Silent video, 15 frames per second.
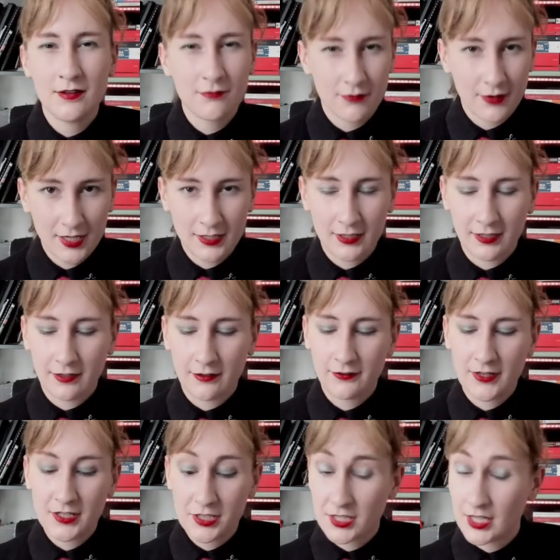In
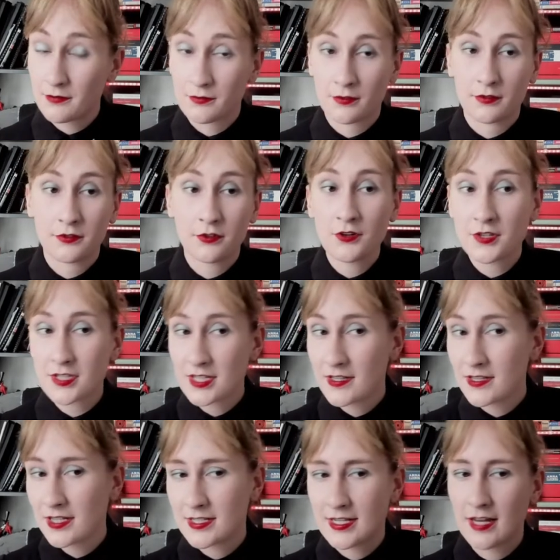Radcliffe, in general, not just
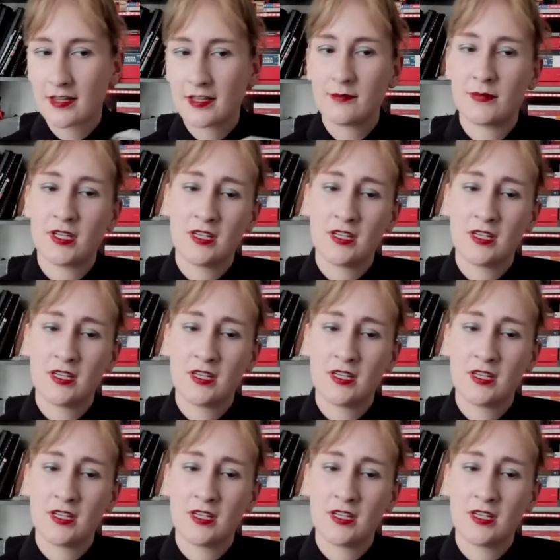in The Italian,